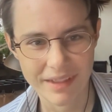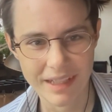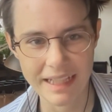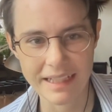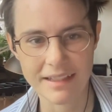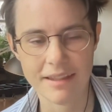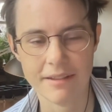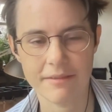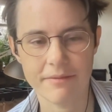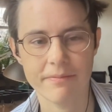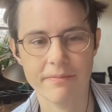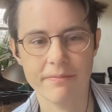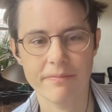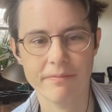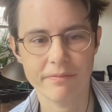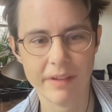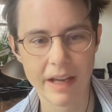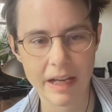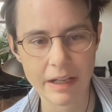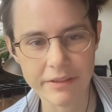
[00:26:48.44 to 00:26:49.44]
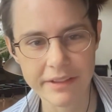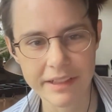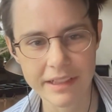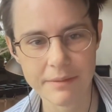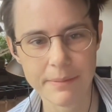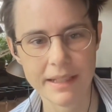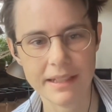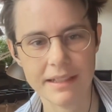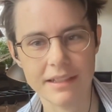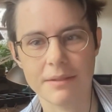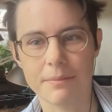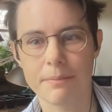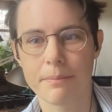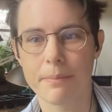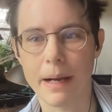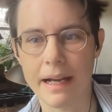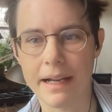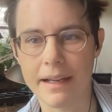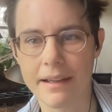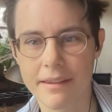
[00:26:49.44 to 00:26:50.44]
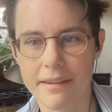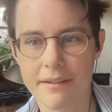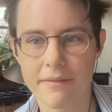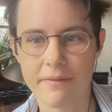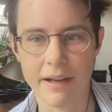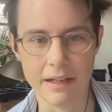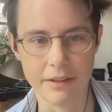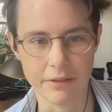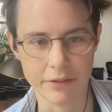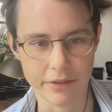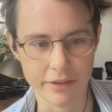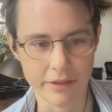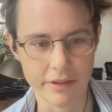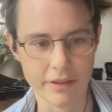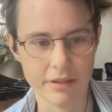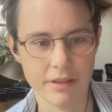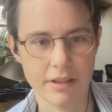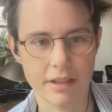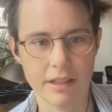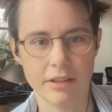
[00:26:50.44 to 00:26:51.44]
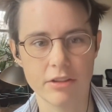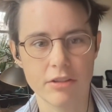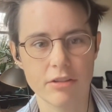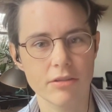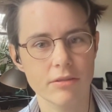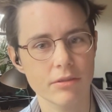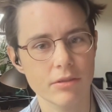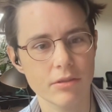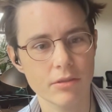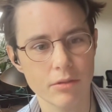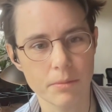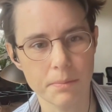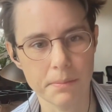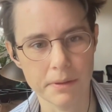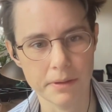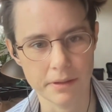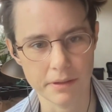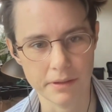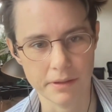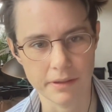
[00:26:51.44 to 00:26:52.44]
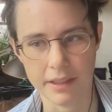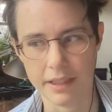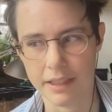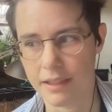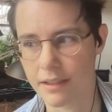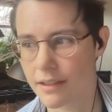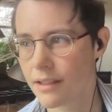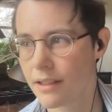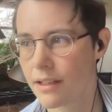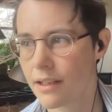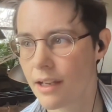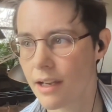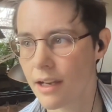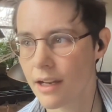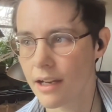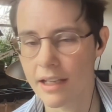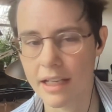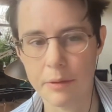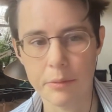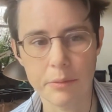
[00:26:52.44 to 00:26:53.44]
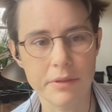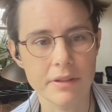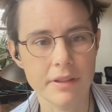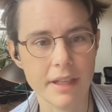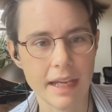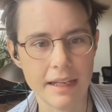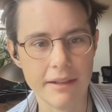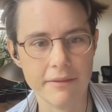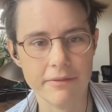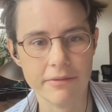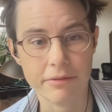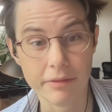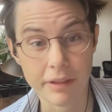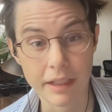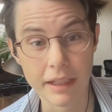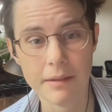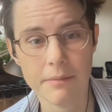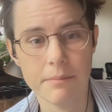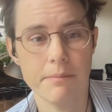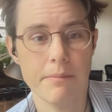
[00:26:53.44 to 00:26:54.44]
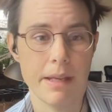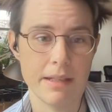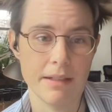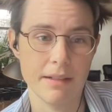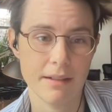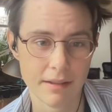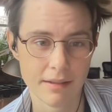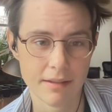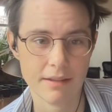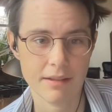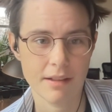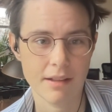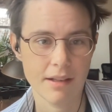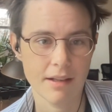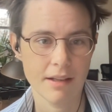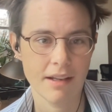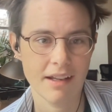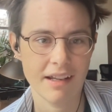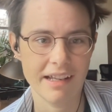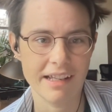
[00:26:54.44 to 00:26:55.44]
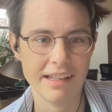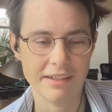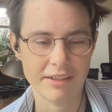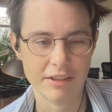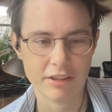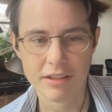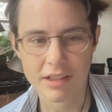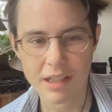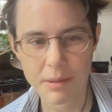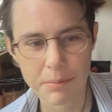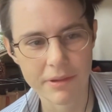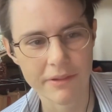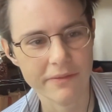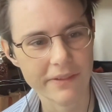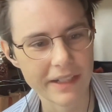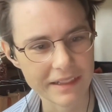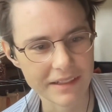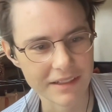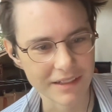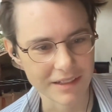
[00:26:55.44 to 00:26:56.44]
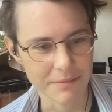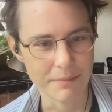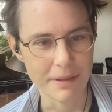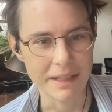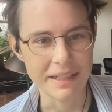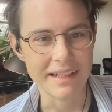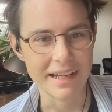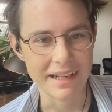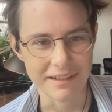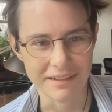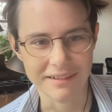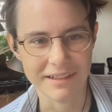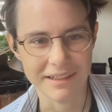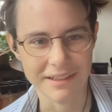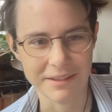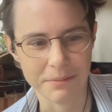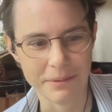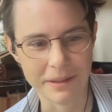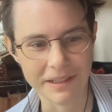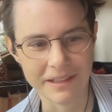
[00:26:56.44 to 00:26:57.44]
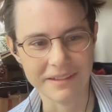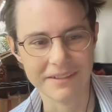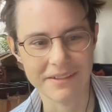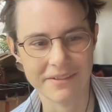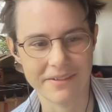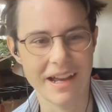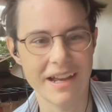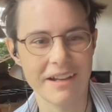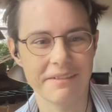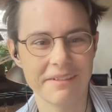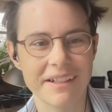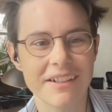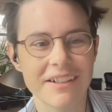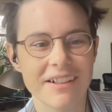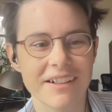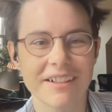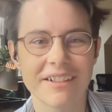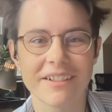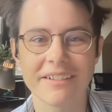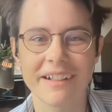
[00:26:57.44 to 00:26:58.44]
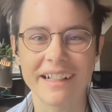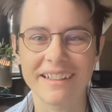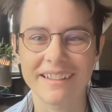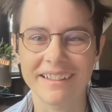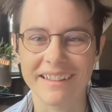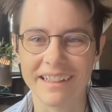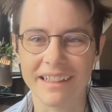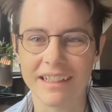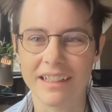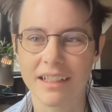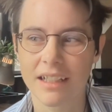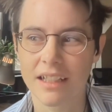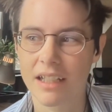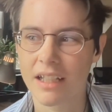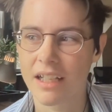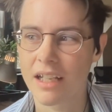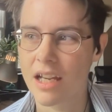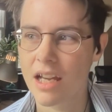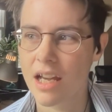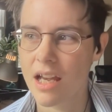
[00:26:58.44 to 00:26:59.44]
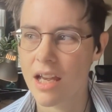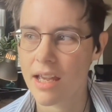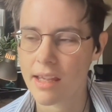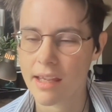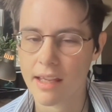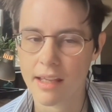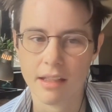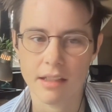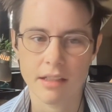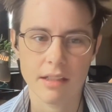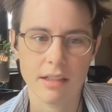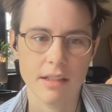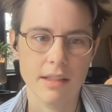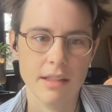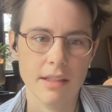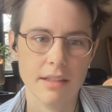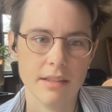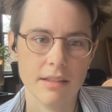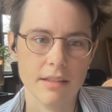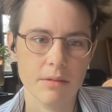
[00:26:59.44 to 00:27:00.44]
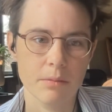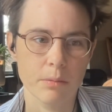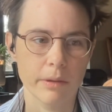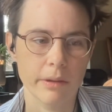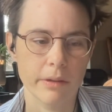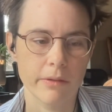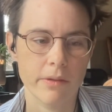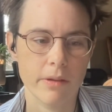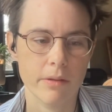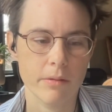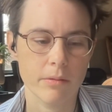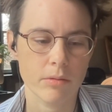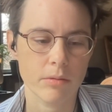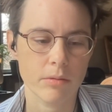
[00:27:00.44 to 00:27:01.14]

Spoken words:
the founding piece by the founder. It's super early. It was a free mint. It took a couple of days to mint out as well, if I recall correctly. And this is one of those